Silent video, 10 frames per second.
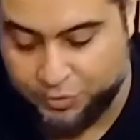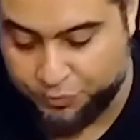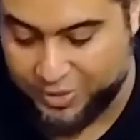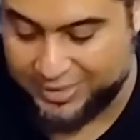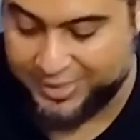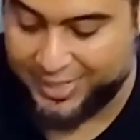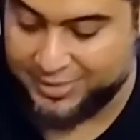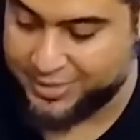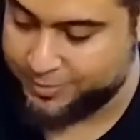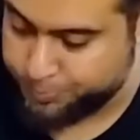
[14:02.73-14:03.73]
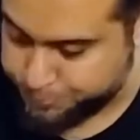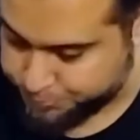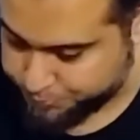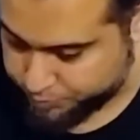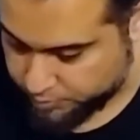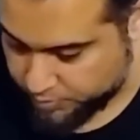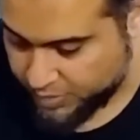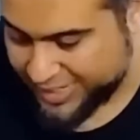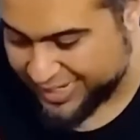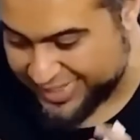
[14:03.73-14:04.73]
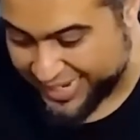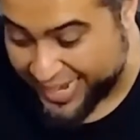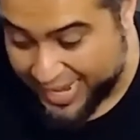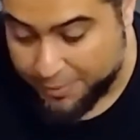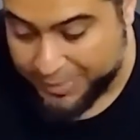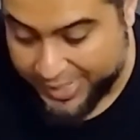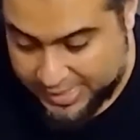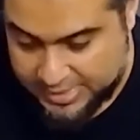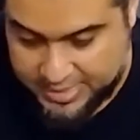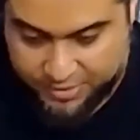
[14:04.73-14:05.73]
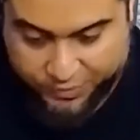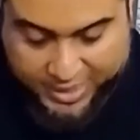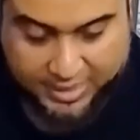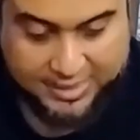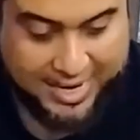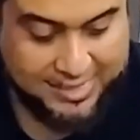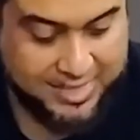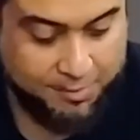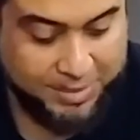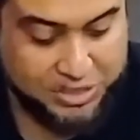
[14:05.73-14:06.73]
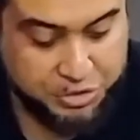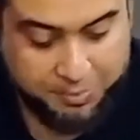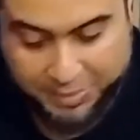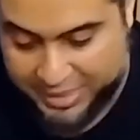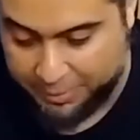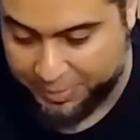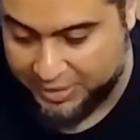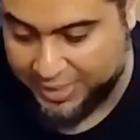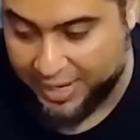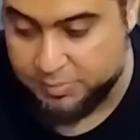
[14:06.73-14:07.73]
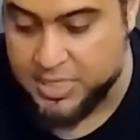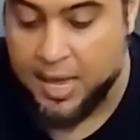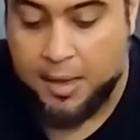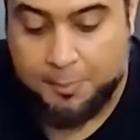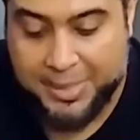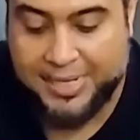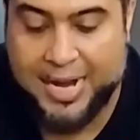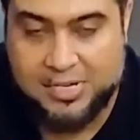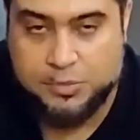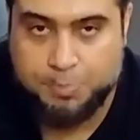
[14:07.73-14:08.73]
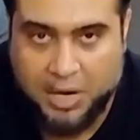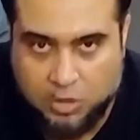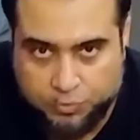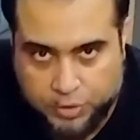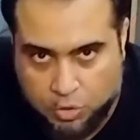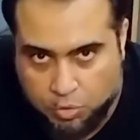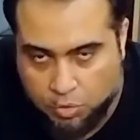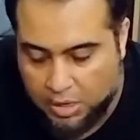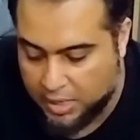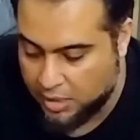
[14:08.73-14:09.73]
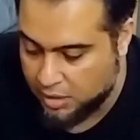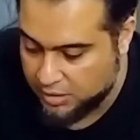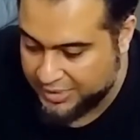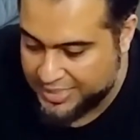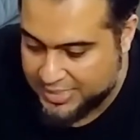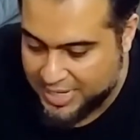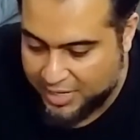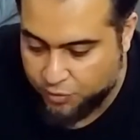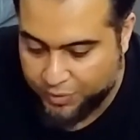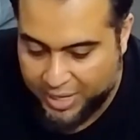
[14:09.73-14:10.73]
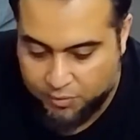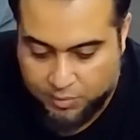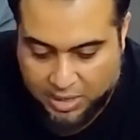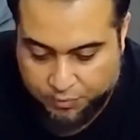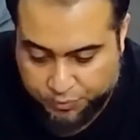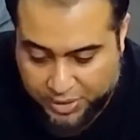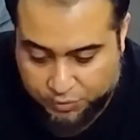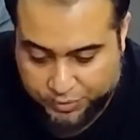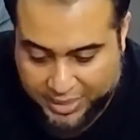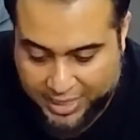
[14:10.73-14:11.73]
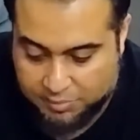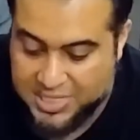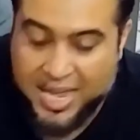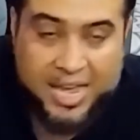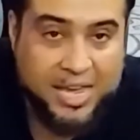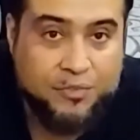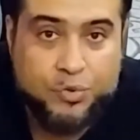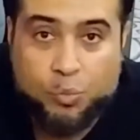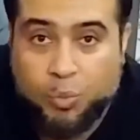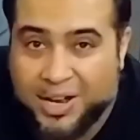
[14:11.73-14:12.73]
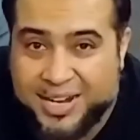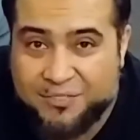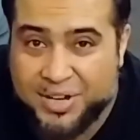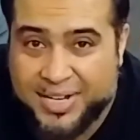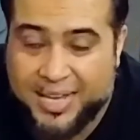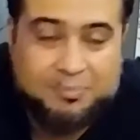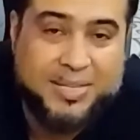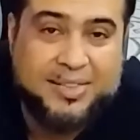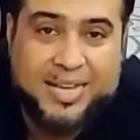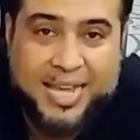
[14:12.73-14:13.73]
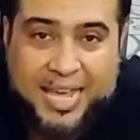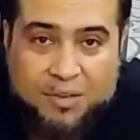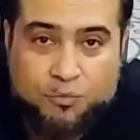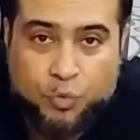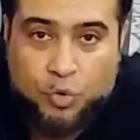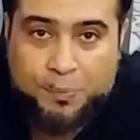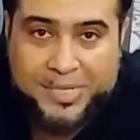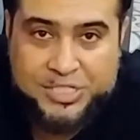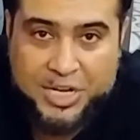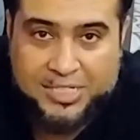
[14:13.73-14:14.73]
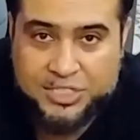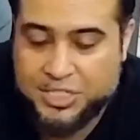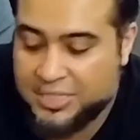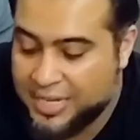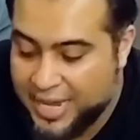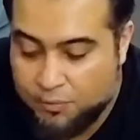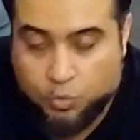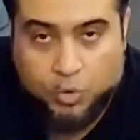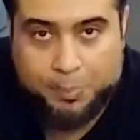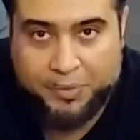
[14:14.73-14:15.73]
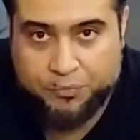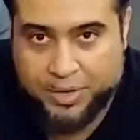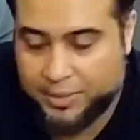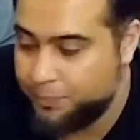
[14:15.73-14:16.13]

fun things. The game is difficult, as I mentioned multiple times, but that's part of the these kind of game fun of the games. If you won every time, then the game won't be challenging, the game won't be fun.